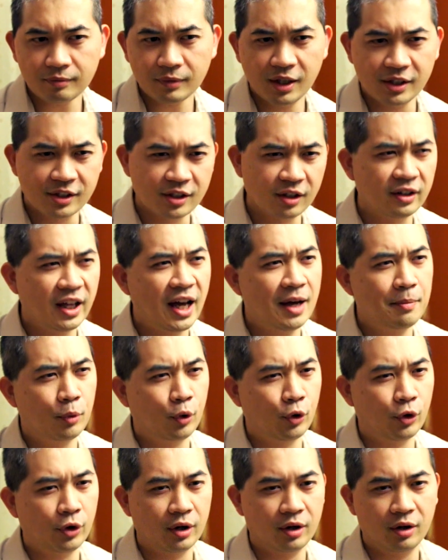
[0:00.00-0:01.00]
It's a lot
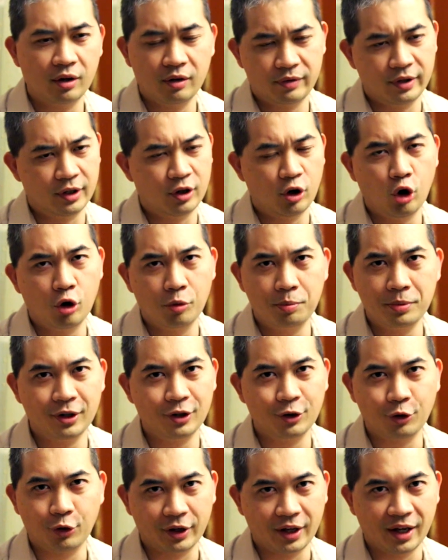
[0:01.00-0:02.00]
more, open
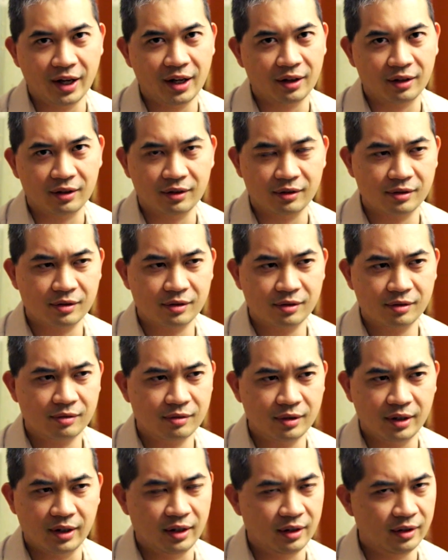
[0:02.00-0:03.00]
and organic. It's
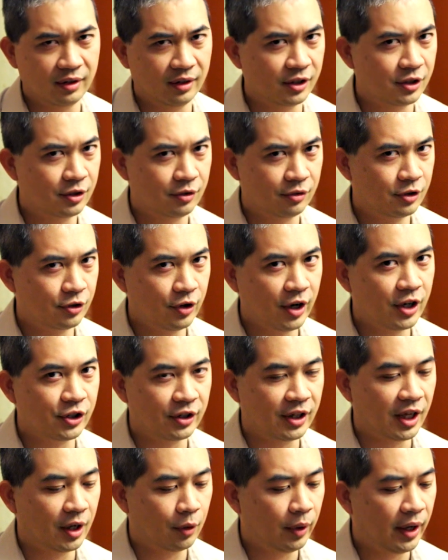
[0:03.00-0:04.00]
strange
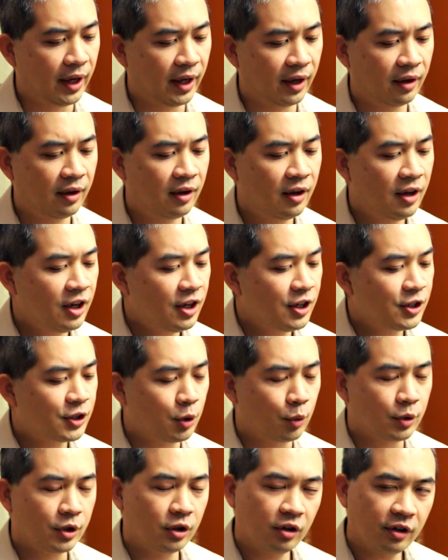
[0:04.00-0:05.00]
in that way.
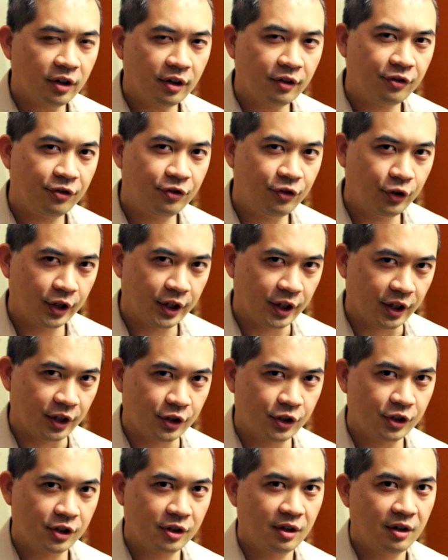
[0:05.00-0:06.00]
So when you look at
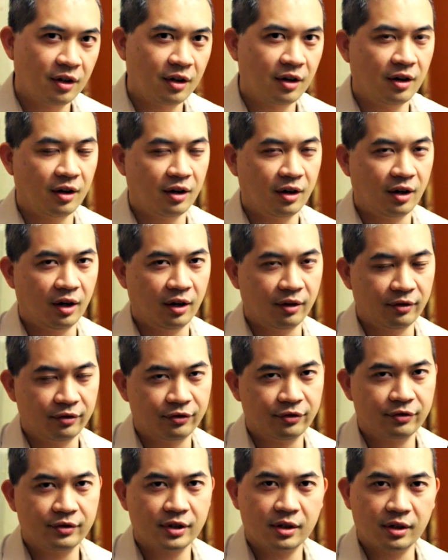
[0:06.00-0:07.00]
footage
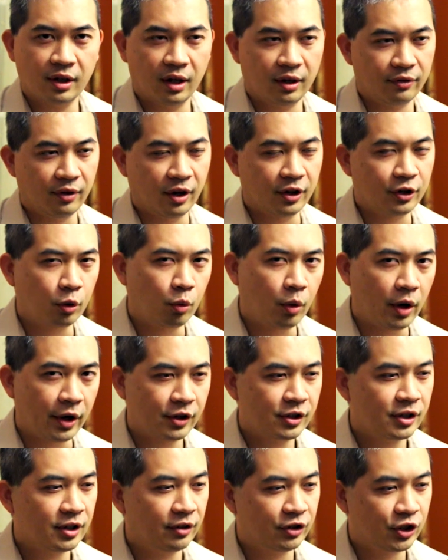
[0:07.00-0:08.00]
of
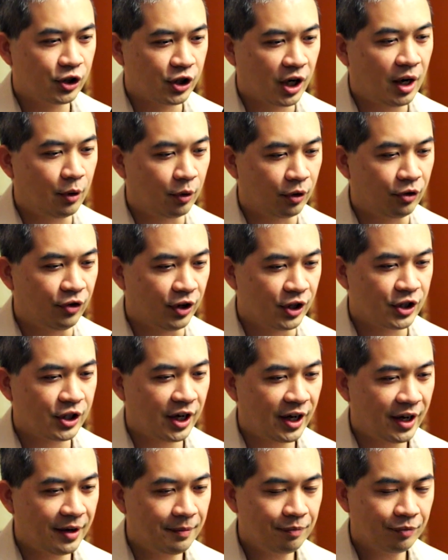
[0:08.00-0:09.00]
underwater stuff shot with
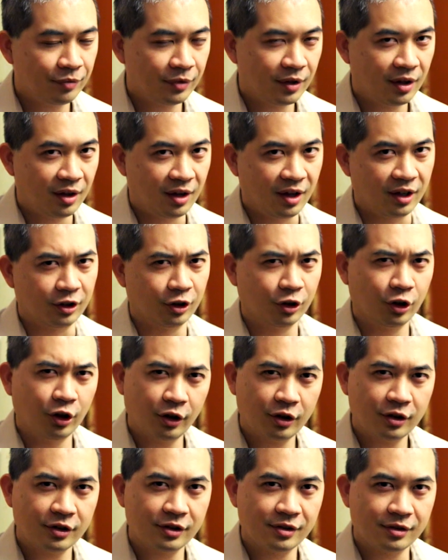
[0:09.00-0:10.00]
fisheye, it
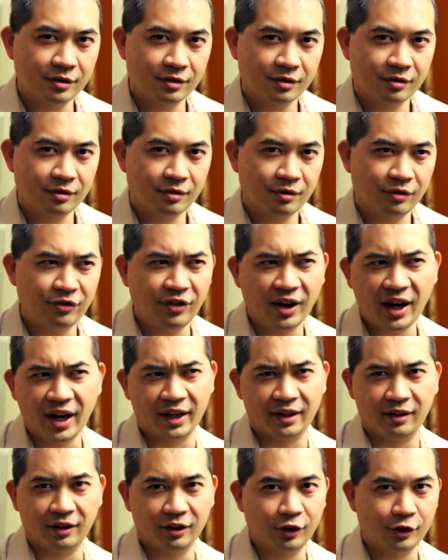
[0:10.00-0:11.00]
looks
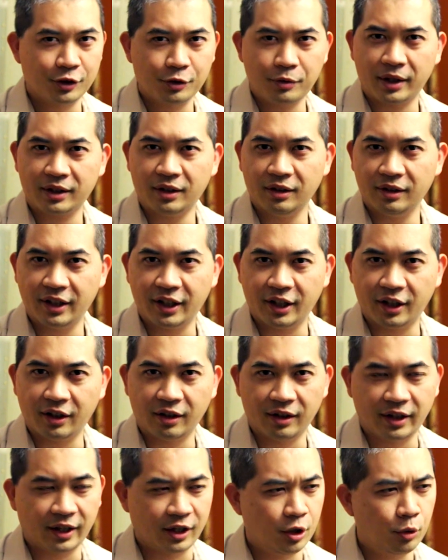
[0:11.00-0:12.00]
fine. It looks rectilinear.
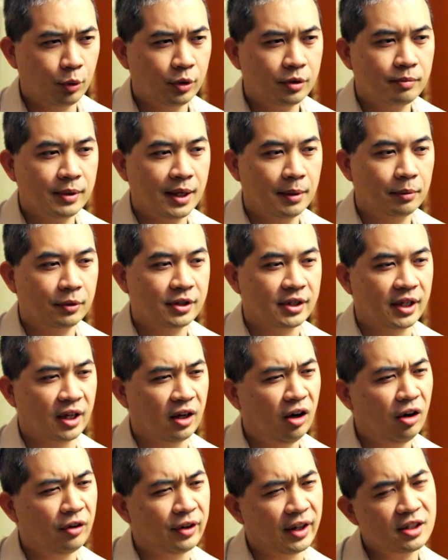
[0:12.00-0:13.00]
Like you wouldn't be able to say,
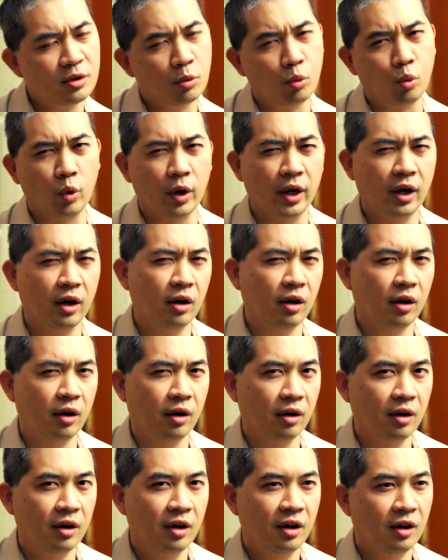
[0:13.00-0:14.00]
oh, that's a
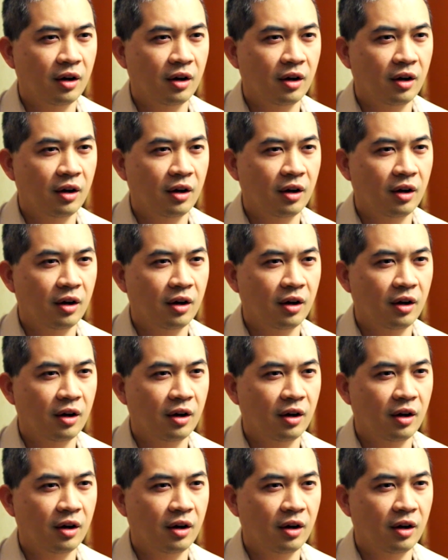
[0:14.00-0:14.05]
weird,